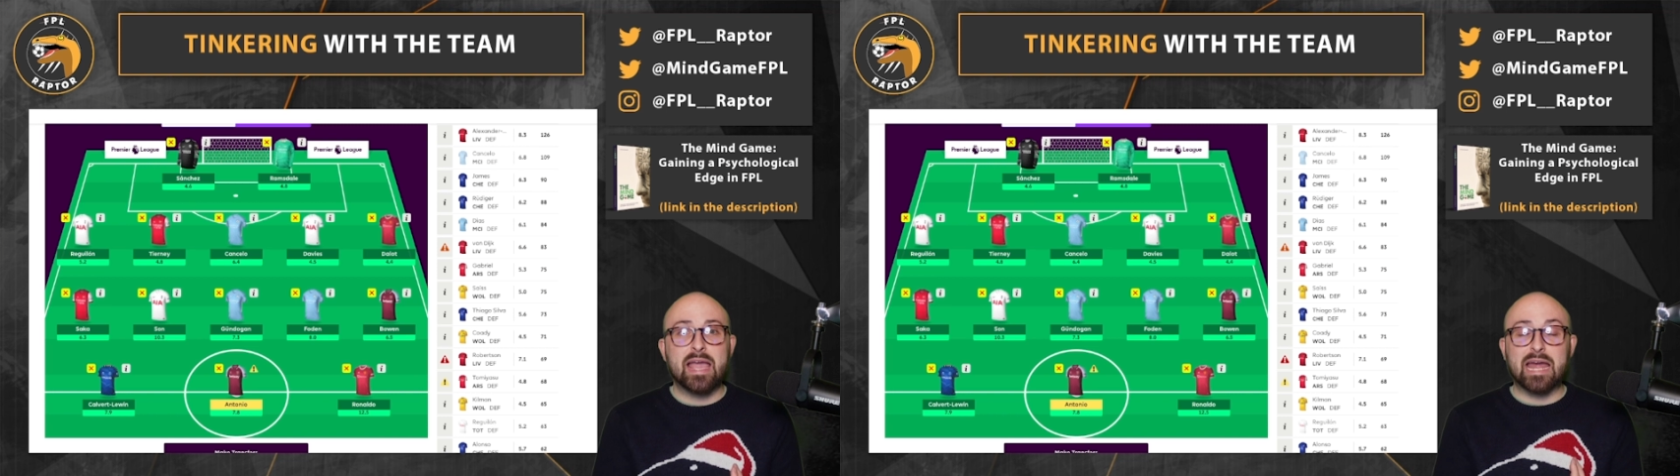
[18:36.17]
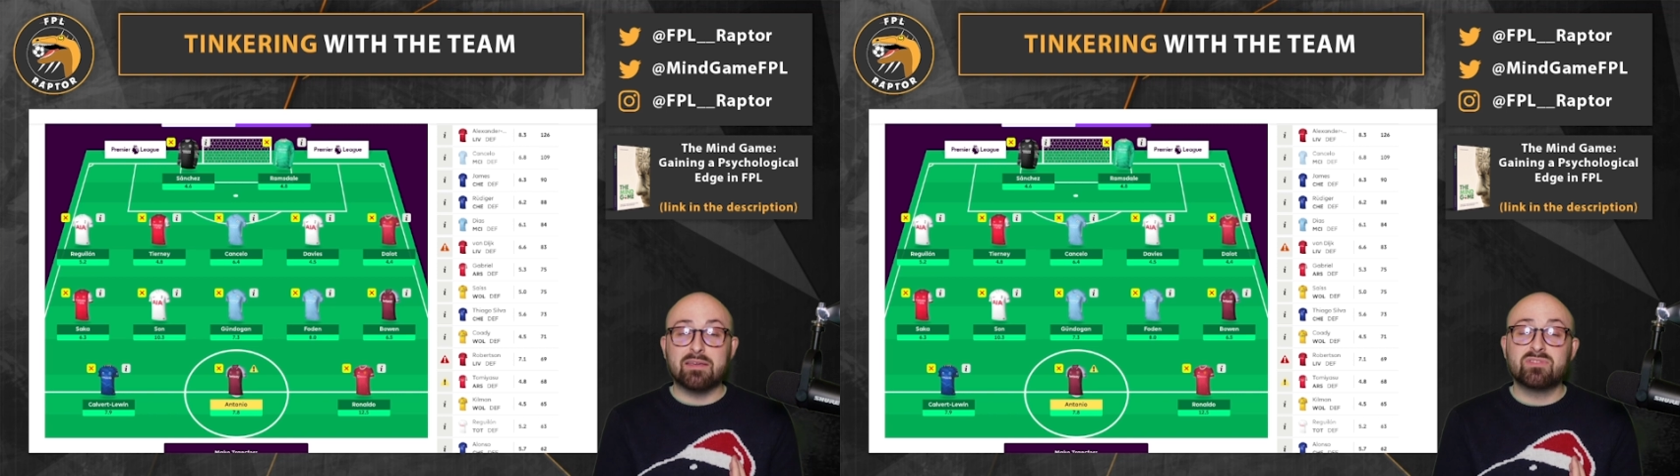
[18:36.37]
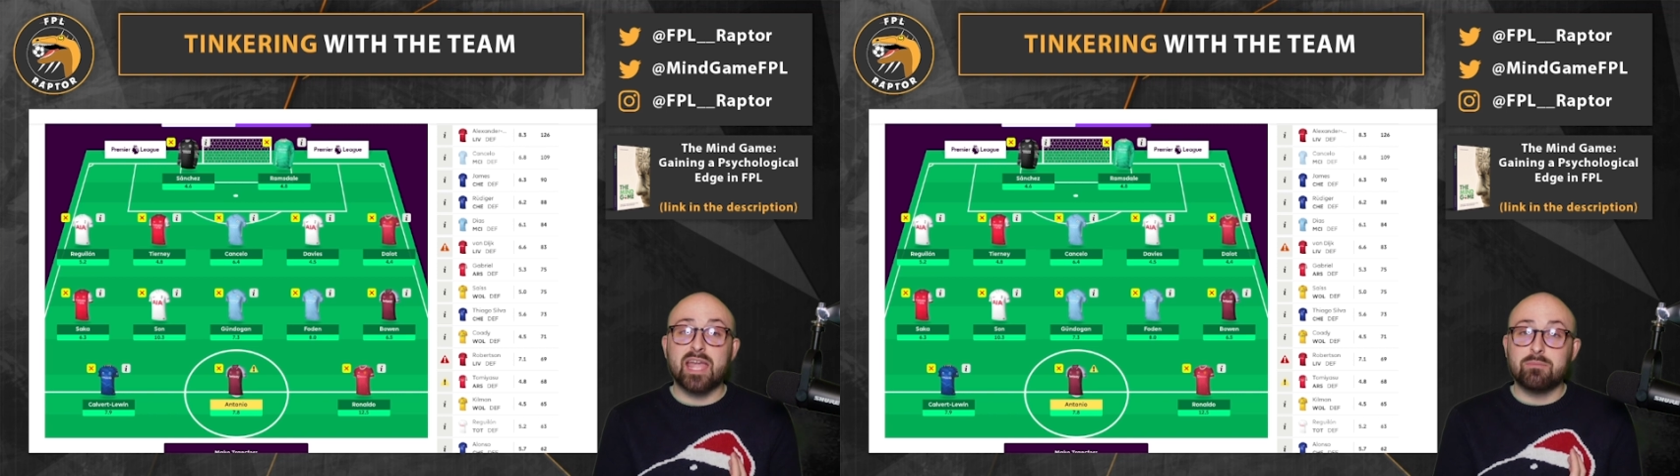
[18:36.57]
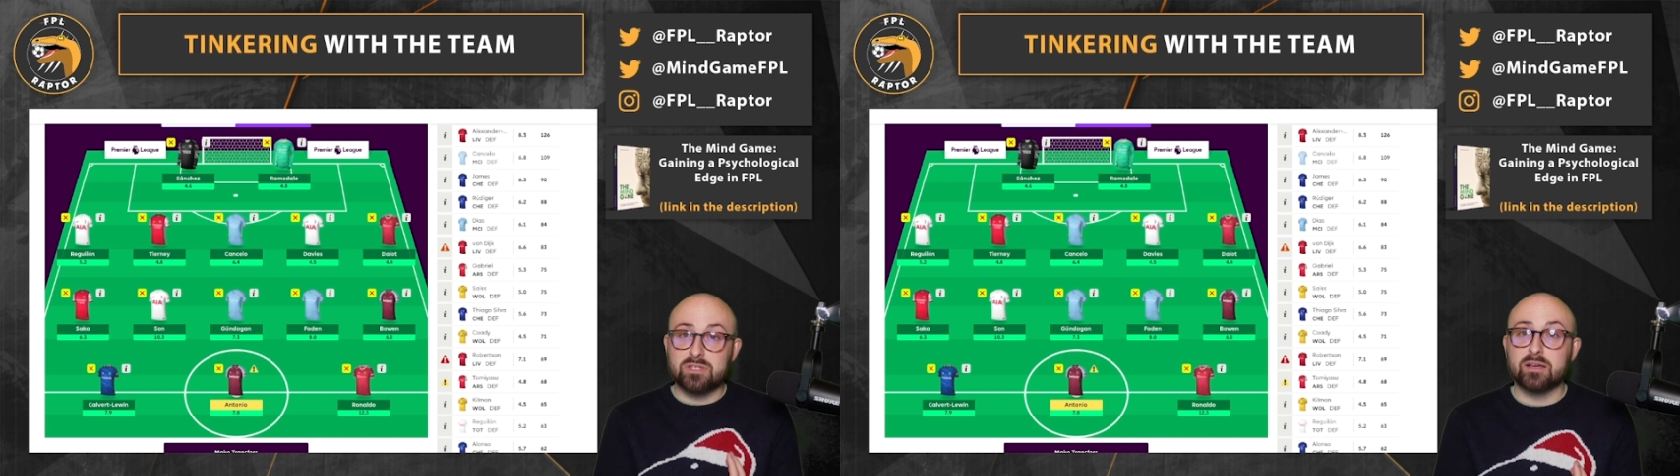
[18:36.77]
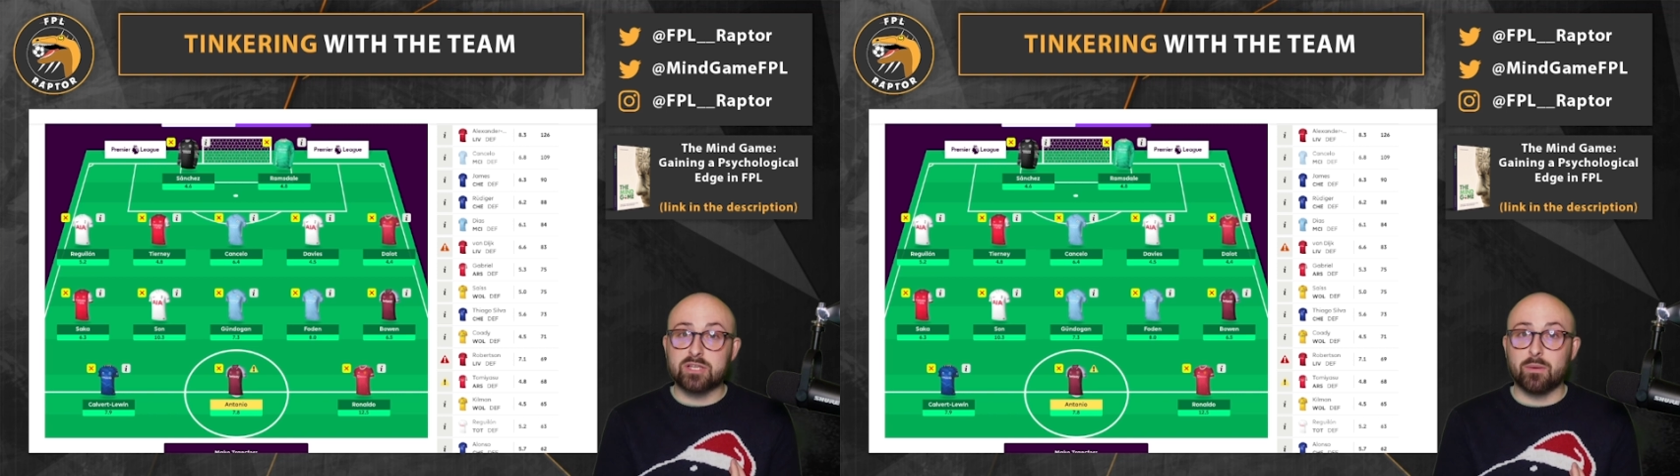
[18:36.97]
And if the game
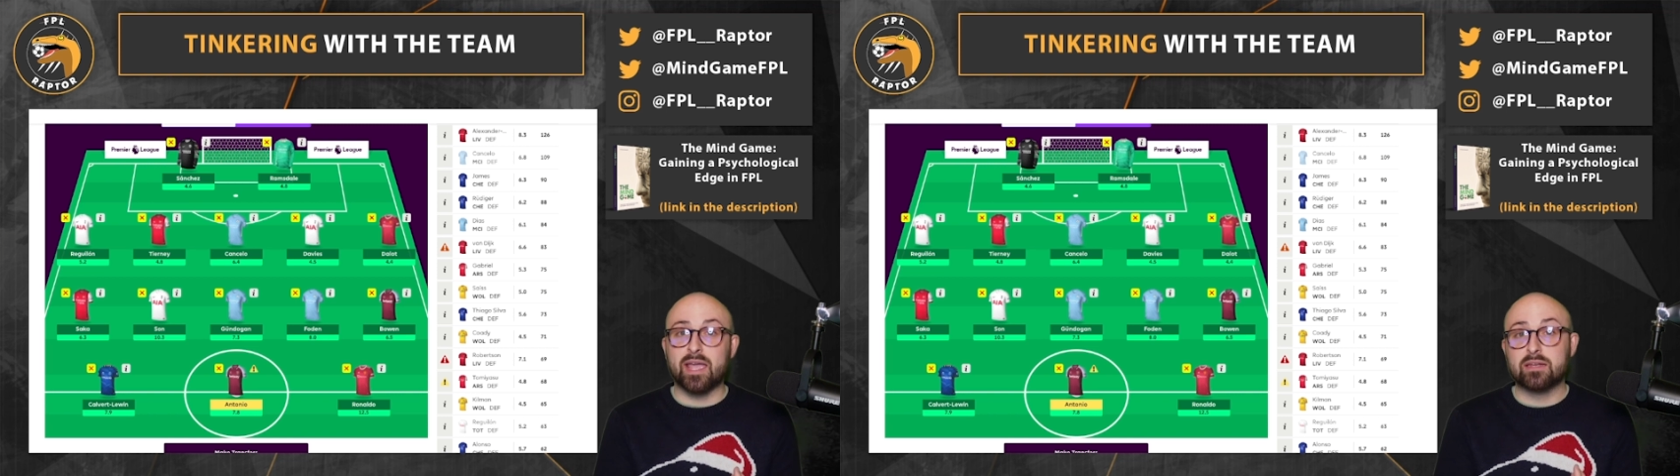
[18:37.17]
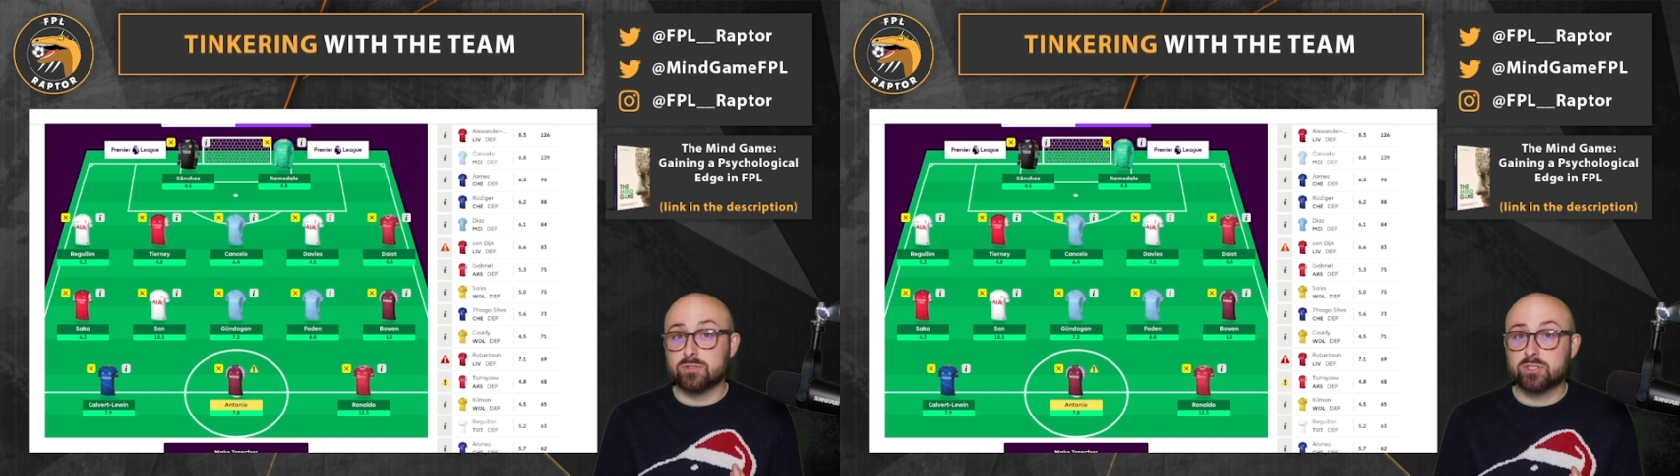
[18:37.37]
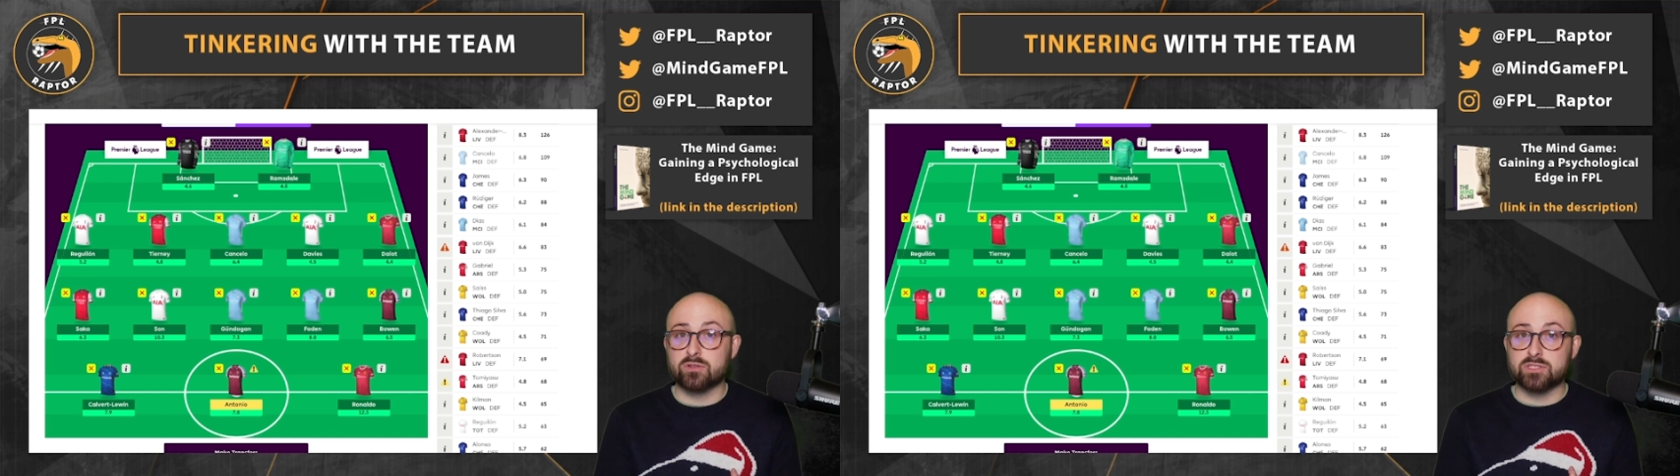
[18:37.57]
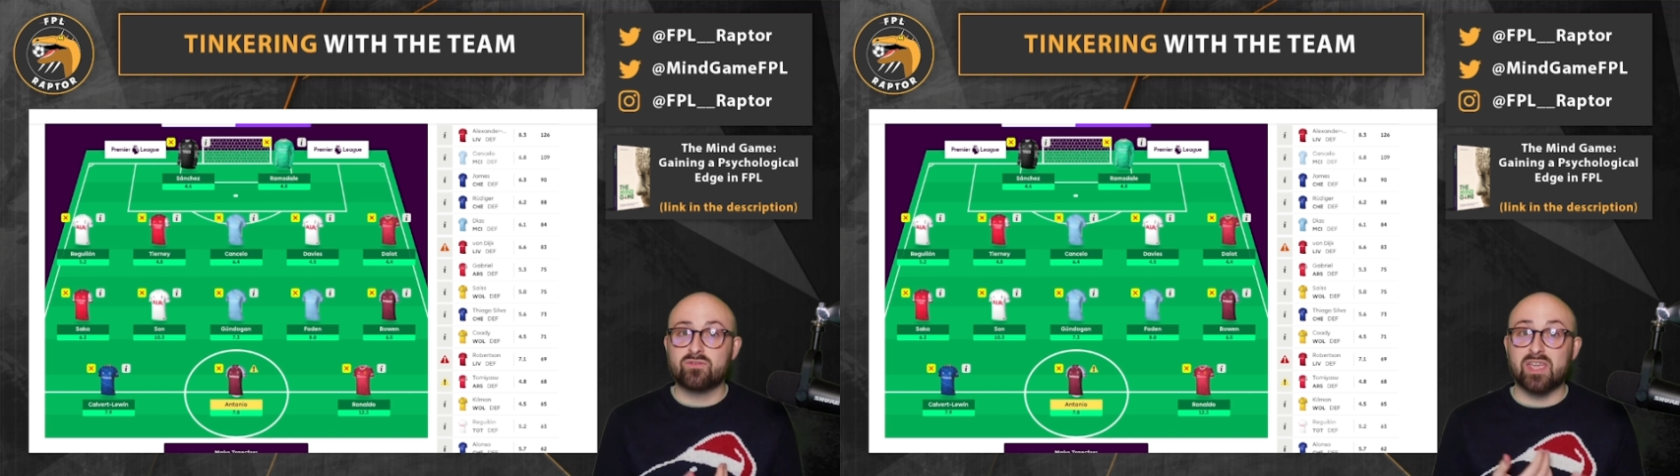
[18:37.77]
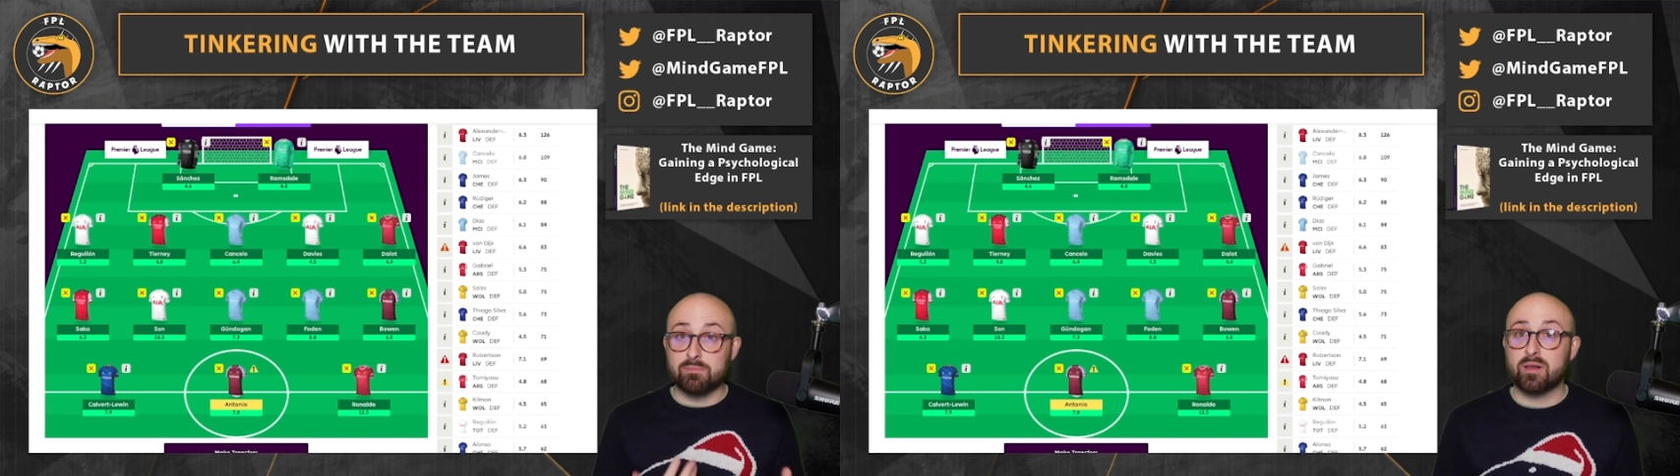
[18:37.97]
does go ahead and Son's fit,